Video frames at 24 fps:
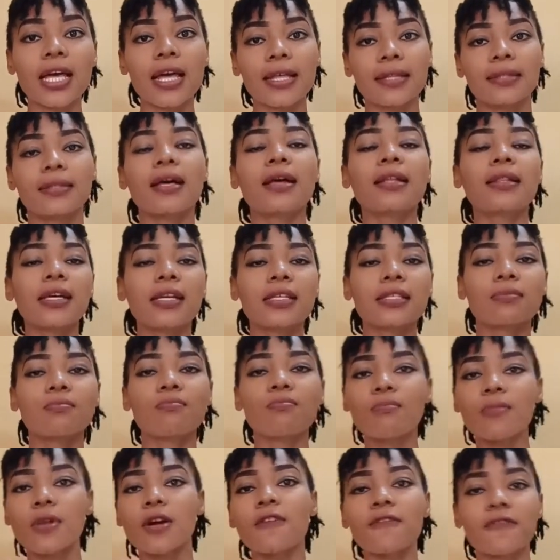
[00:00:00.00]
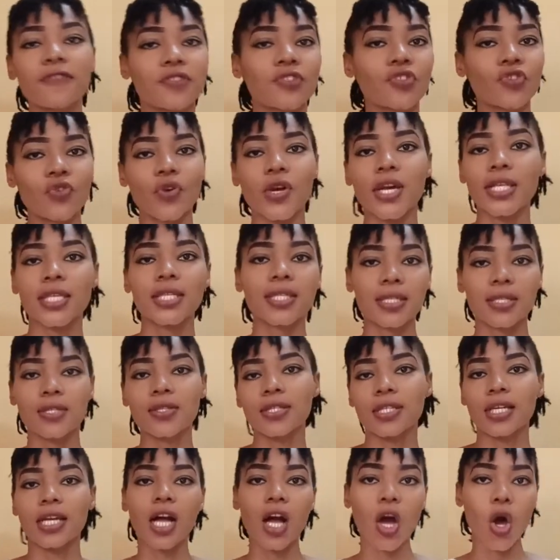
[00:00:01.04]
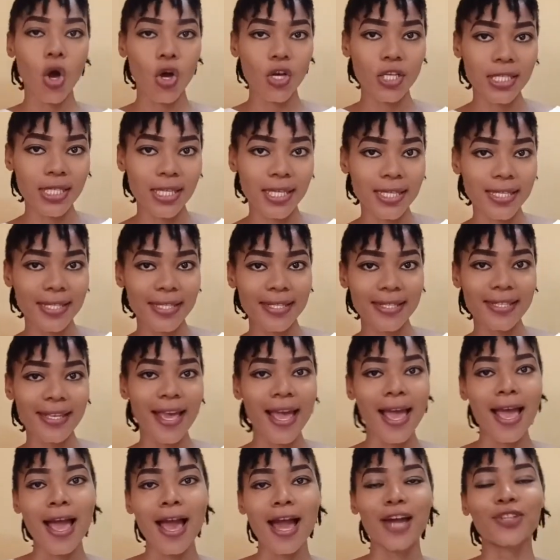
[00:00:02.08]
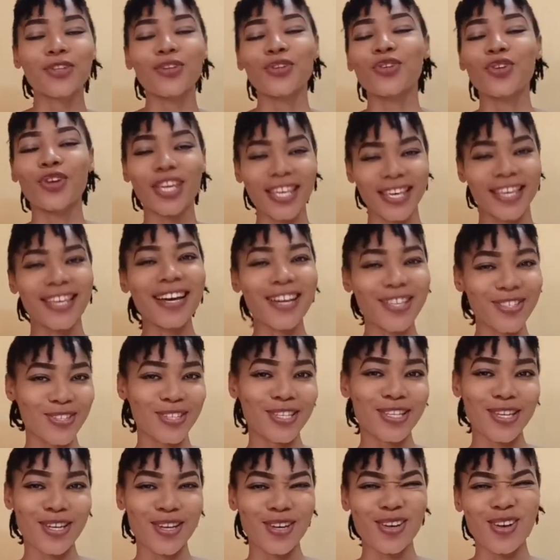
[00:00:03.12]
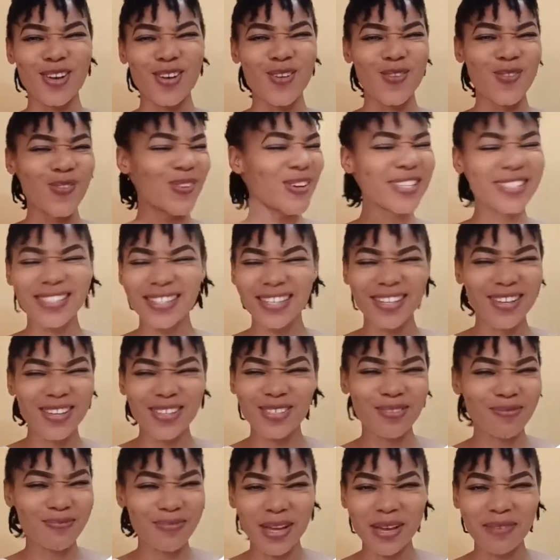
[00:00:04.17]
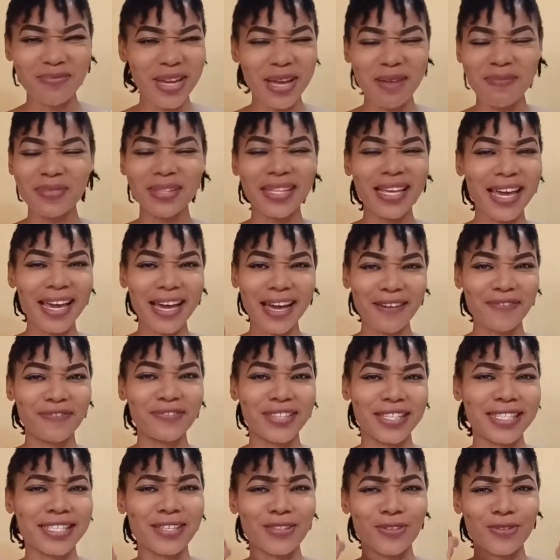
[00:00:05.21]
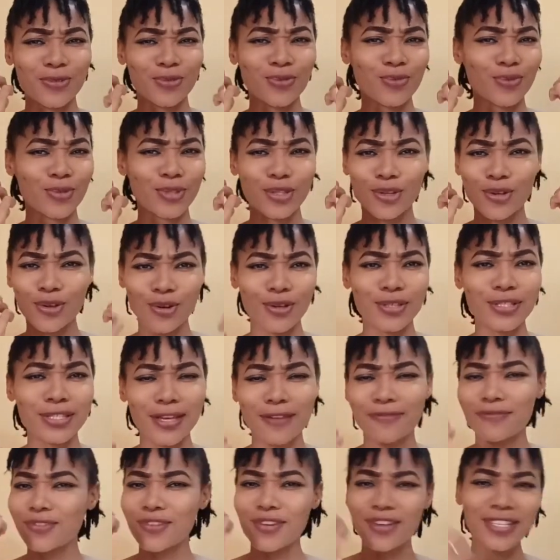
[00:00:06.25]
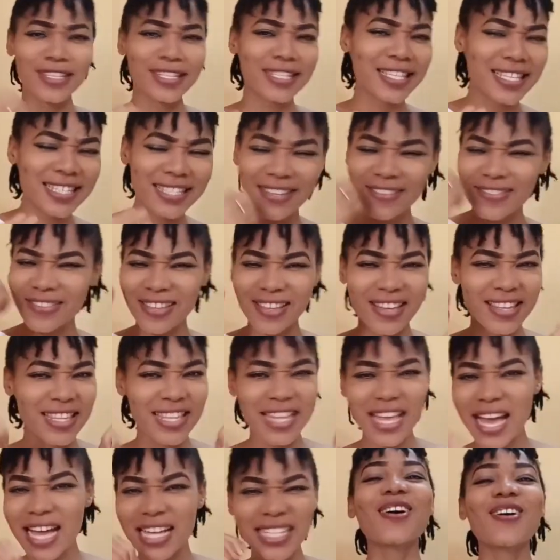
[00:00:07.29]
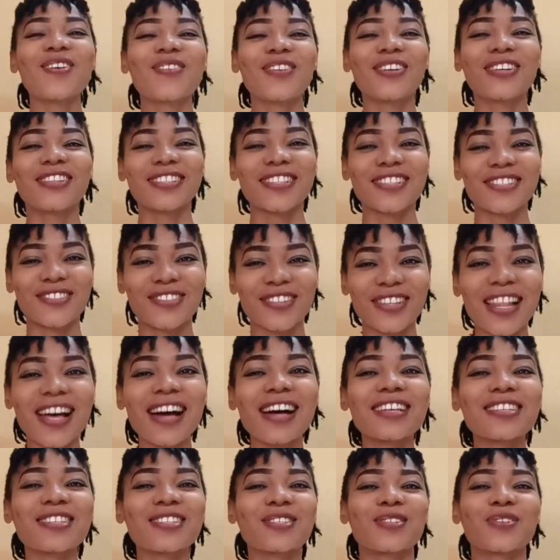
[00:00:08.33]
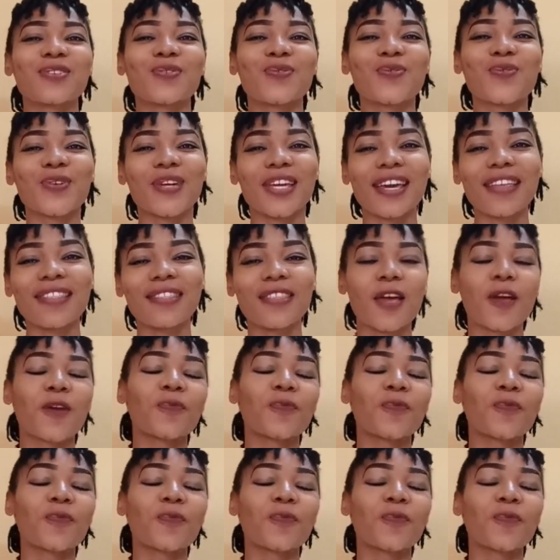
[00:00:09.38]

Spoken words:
Now let's move straight to the causes. I know you're eager to hear, what's the cause of bad breath? I have this, I don't know what the cause, I've done this, I've done that. Well, just relax, we'll get there.